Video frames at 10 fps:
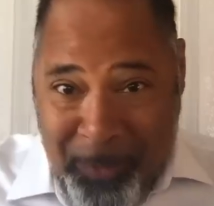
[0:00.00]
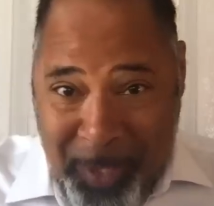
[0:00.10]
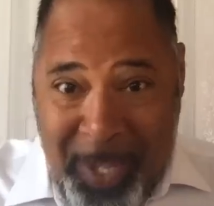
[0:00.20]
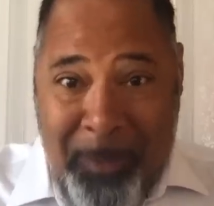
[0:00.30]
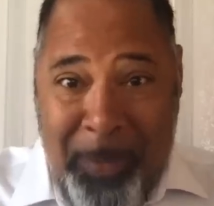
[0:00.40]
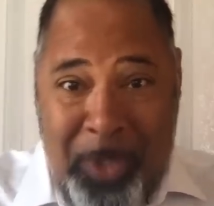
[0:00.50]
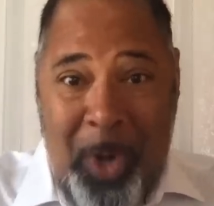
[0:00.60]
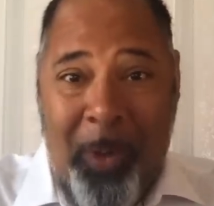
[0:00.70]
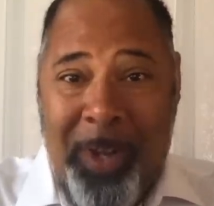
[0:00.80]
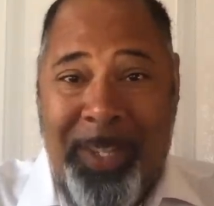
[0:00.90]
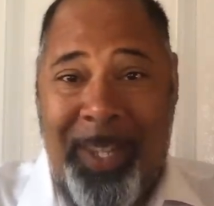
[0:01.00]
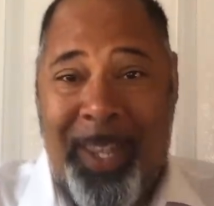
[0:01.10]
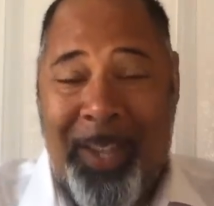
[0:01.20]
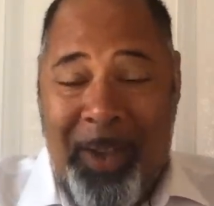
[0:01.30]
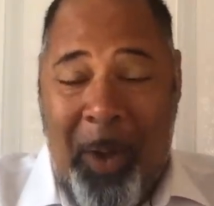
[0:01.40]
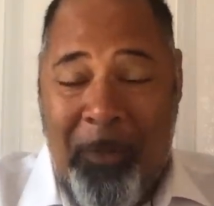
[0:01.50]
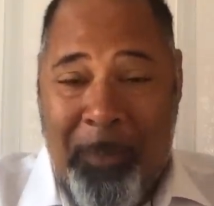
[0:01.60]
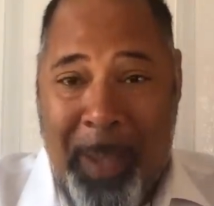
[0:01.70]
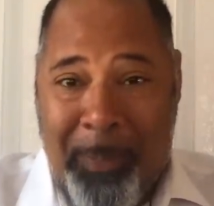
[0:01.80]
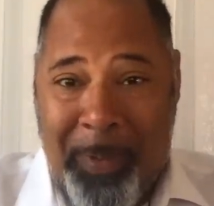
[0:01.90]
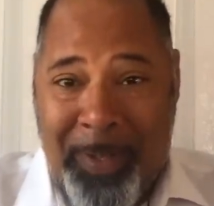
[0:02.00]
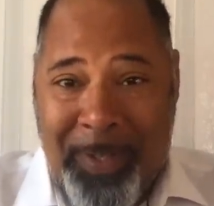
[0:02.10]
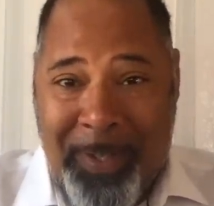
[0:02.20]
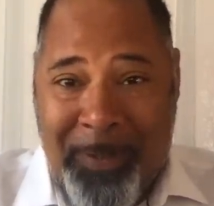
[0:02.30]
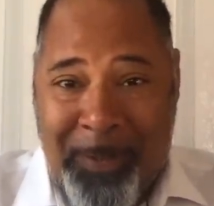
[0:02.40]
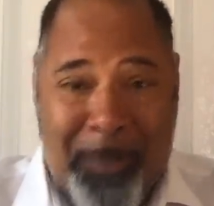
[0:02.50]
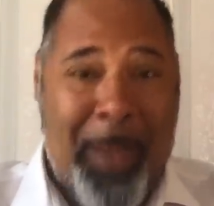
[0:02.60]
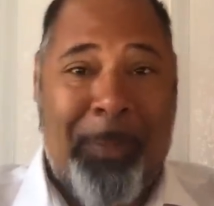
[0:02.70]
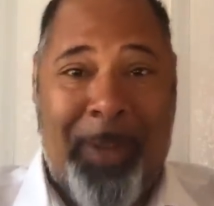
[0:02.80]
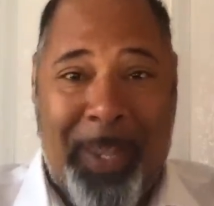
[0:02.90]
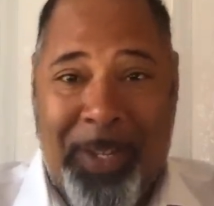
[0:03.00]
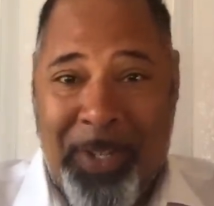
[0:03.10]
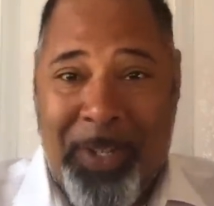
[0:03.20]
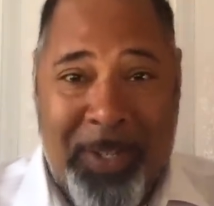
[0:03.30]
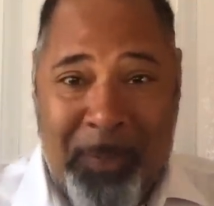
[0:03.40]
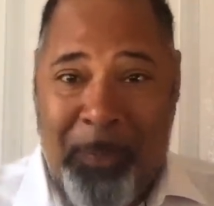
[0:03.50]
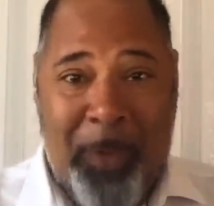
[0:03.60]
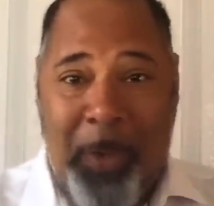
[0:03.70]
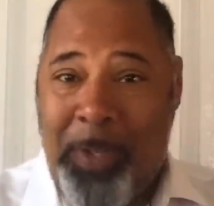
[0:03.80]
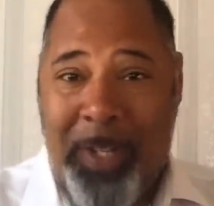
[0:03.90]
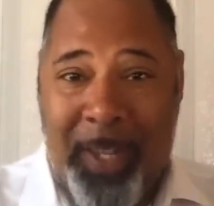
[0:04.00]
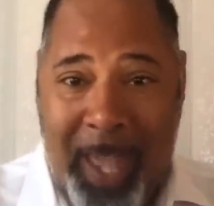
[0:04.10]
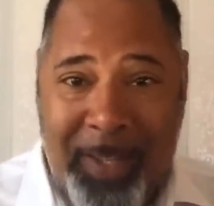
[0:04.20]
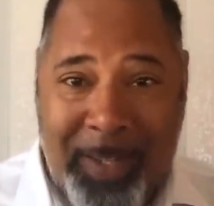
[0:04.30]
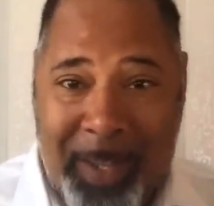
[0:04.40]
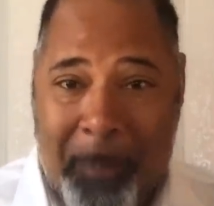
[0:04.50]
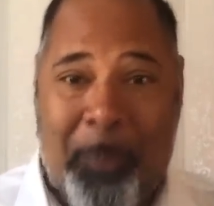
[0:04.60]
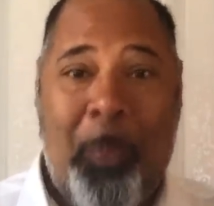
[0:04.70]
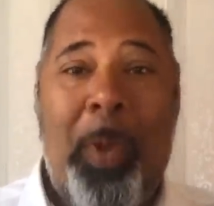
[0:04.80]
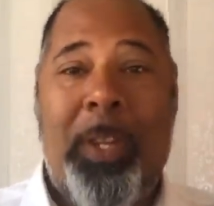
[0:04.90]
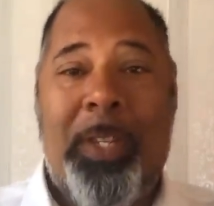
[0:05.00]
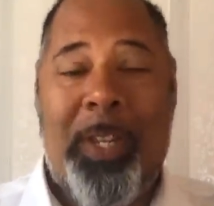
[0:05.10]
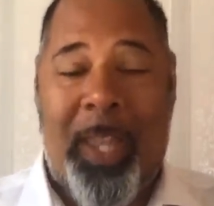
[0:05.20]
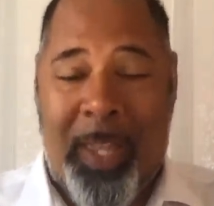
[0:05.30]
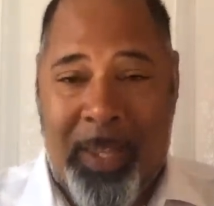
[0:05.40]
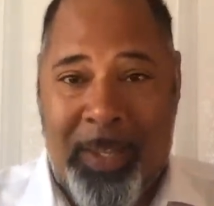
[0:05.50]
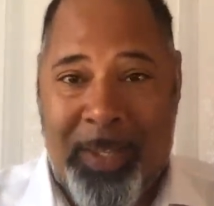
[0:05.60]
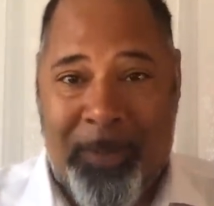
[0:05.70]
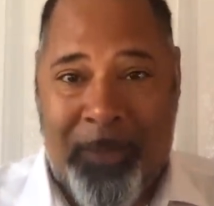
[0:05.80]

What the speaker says: the majority of members, the member nations, voted against it, which is